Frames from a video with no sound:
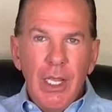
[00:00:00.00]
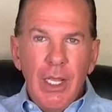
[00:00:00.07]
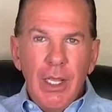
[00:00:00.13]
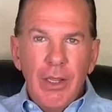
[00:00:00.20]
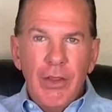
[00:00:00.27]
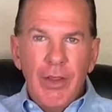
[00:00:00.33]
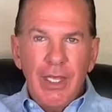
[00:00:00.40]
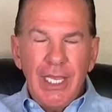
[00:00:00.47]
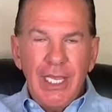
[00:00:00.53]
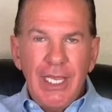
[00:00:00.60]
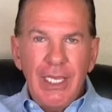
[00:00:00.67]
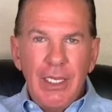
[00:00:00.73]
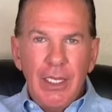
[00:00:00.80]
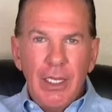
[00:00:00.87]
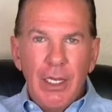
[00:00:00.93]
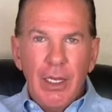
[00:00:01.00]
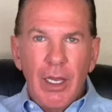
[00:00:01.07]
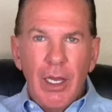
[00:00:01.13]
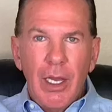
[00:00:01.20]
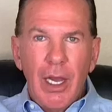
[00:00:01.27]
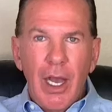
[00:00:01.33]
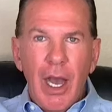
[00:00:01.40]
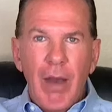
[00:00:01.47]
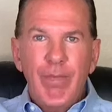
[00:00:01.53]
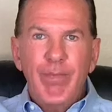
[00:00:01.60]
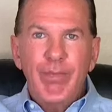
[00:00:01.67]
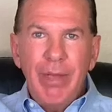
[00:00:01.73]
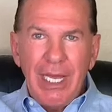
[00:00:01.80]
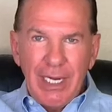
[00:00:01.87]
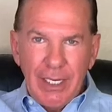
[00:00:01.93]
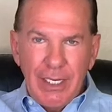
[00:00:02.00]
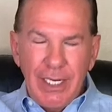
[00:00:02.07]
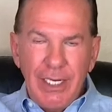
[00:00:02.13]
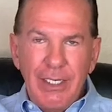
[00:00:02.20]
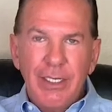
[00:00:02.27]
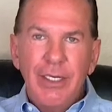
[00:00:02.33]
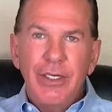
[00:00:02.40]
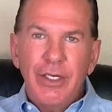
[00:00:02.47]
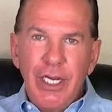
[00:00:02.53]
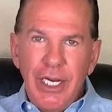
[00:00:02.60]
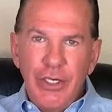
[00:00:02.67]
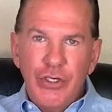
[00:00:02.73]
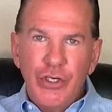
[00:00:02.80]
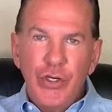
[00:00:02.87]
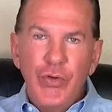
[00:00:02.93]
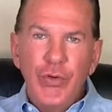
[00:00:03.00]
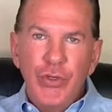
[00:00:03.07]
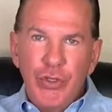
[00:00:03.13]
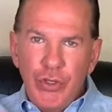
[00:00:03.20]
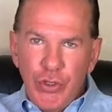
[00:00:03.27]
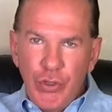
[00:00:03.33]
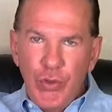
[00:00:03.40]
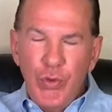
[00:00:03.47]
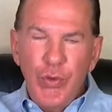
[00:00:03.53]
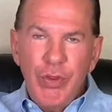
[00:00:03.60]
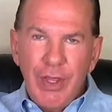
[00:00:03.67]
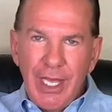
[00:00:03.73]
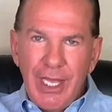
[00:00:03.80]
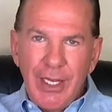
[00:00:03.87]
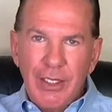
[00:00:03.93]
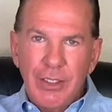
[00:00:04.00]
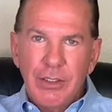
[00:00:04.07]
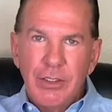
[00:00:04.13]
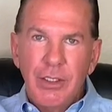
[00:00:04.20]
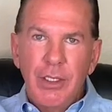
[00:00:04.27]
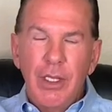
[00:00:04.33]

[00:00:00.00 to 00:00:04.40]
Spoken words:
the ability to teach you two things.